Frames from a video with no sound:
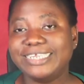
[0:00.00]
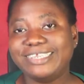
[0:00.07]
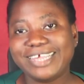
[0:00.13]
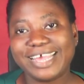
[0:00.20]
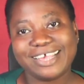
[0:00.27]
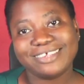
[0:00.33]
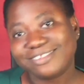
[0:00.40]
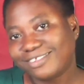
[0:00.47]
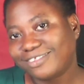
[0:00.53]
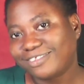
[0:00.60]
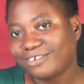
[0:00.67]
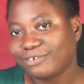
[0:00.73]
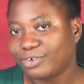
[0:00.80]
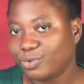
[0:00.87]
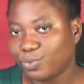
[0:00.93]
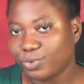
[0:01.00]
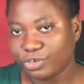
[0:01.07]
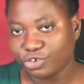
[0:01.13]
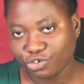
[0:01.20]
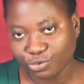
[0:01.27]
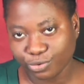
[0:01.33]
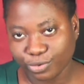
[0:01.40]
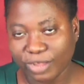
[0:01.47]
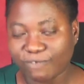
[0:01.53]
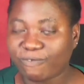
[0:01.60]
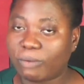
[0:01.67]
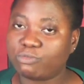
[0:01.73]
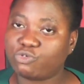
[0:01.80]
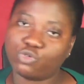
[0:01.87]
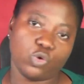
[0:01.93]
the NCC regulation.
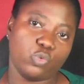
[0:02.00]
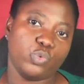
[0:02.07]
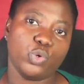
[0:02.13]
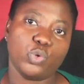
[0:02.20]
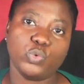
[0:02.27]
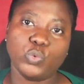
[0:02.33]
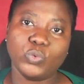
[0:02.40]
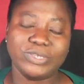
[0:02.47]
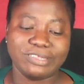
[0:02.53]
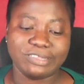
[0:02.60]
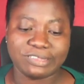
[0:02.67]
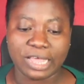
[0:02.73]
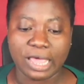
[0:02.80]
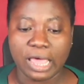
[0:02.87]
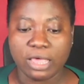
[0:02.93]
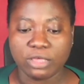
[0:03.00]
I'm sure we all know this.